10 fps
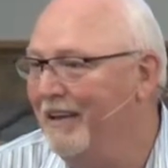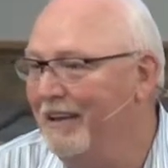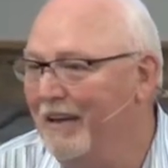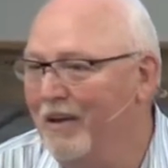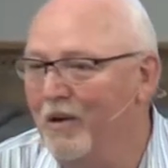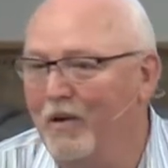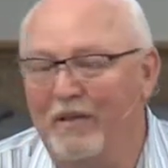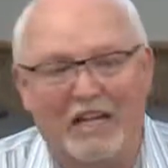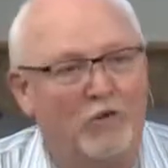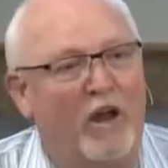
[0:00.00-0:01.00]
You know, and
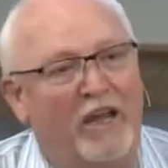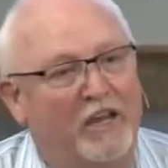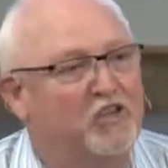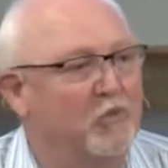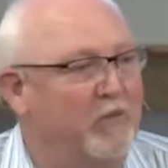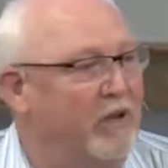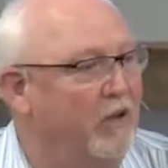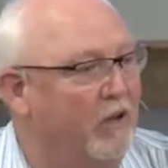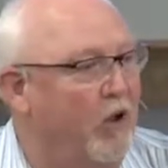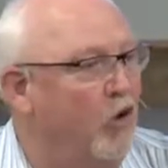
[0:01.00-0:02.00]
that's why he shouldn't be
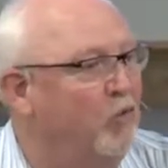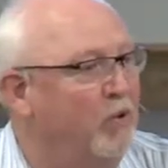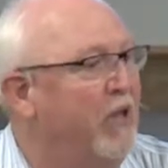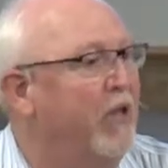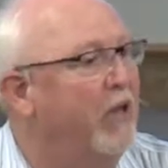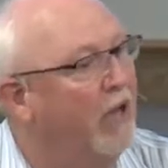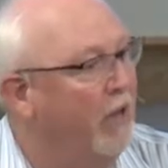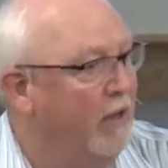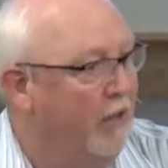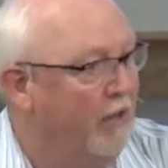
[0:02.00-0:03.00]
called a pig
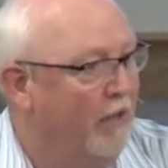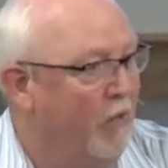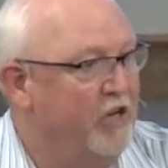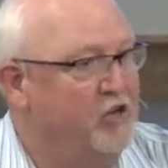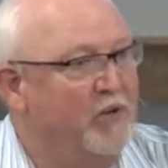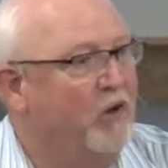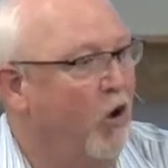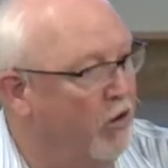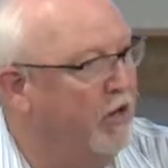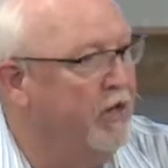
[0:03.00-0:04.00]
and why he shouldn't be
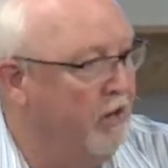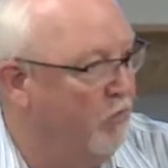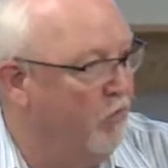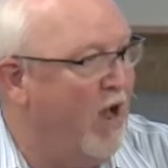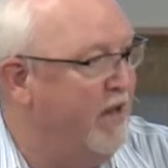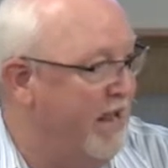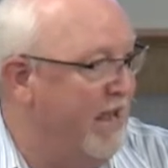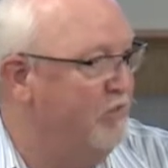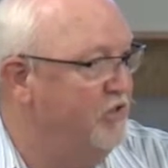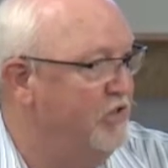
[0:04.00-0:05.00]
called rotten
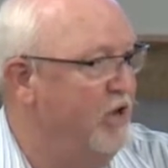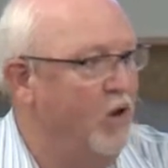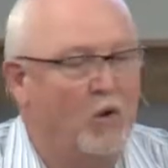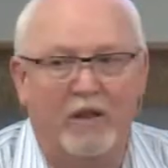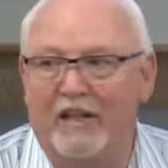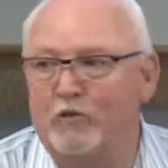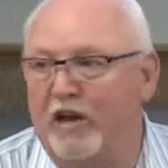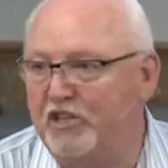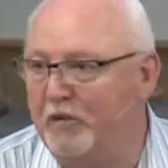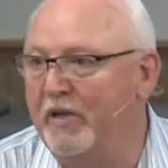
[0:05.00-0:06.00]
names, you know, and that's why
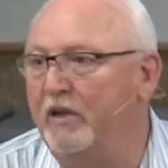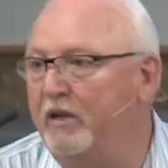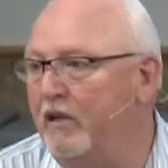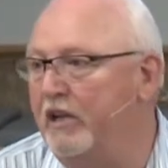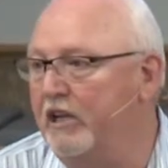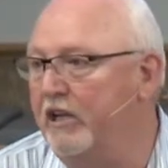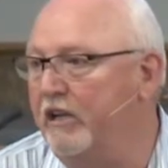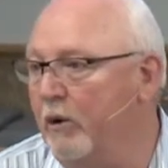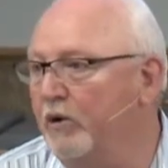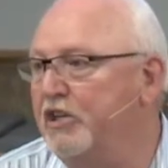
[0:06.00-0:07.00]
he should be he,
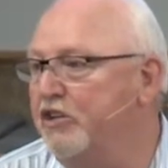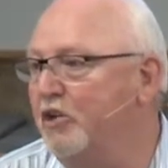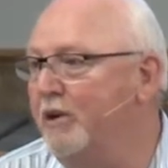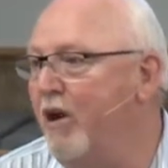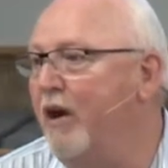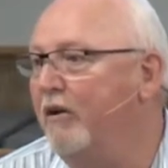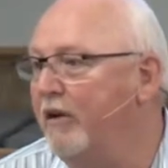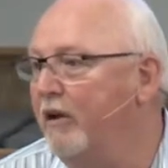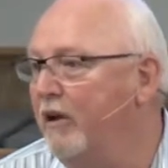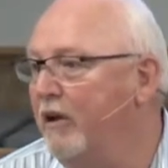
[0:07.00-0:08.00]
he or she should be honored.
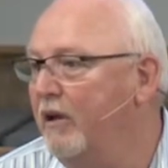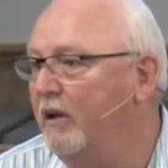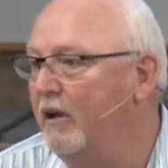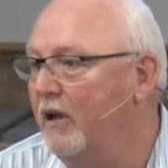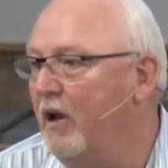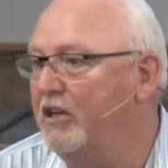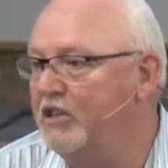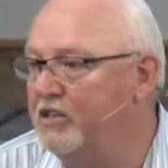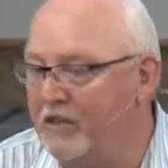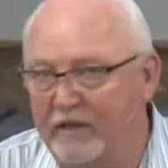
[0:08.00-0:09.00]
You know, it's
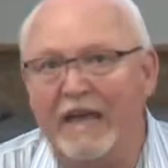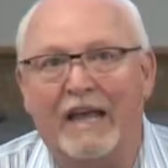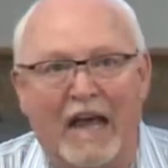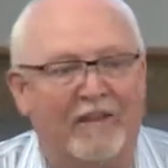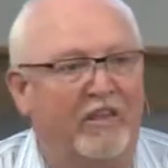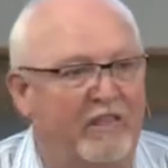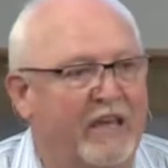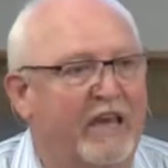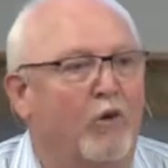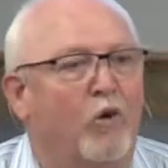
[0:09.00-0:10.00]
just that kind of a
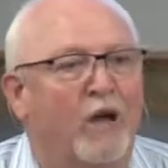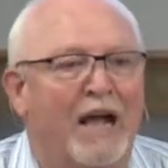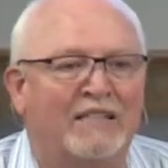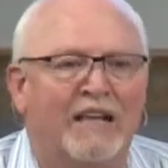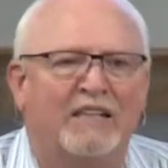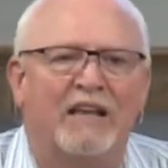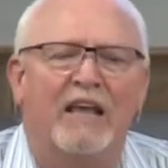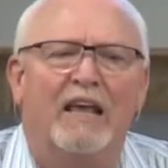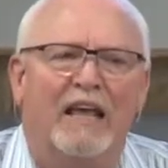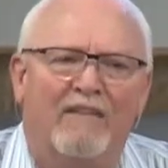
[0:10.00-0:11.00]
thing here. Well, God says,
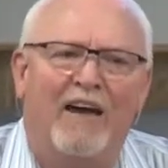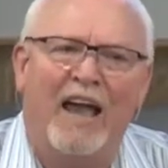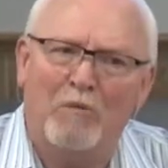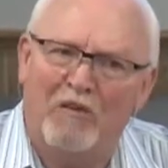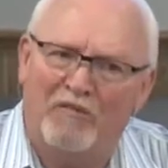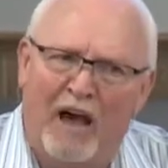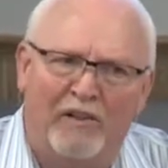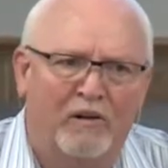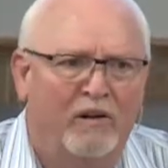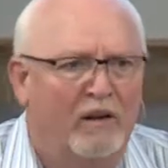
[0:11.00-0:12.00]
if I am a
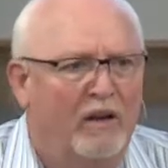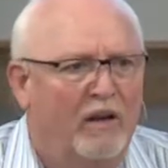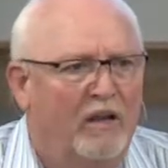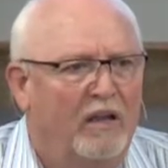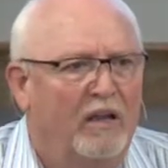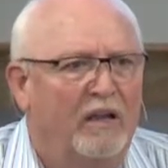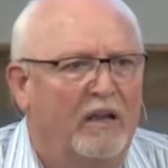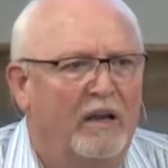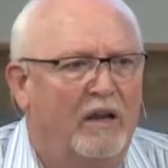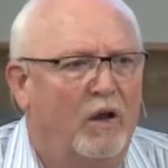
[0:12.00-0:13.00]
father,
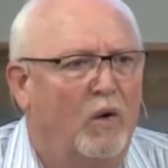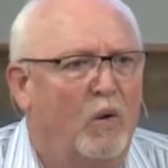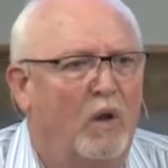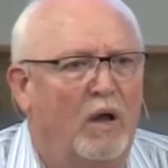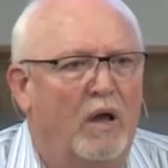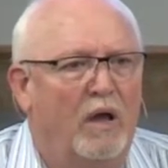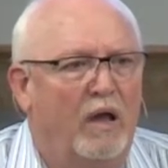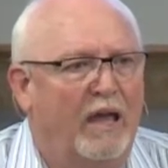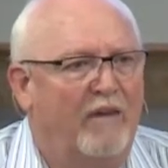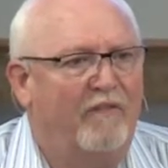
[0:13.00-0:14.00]
you know,
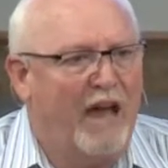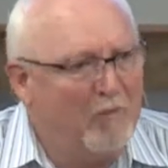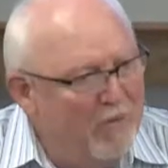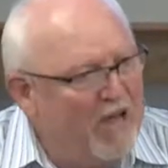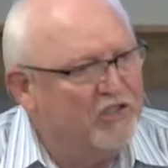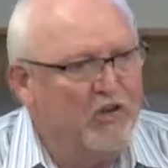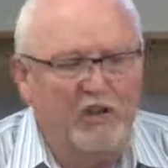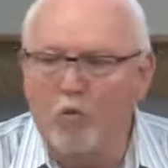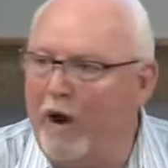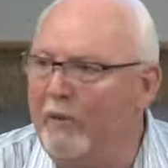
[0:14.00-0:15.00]
if I'm a master,
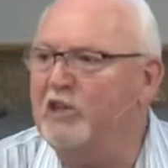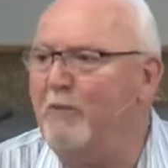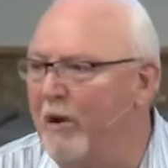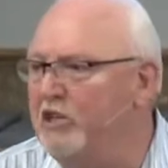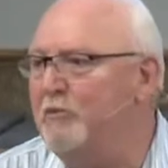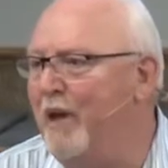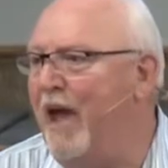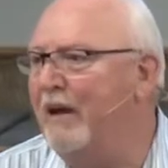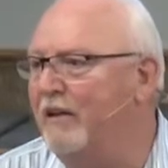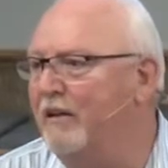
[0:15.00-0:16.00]
then where is my respect?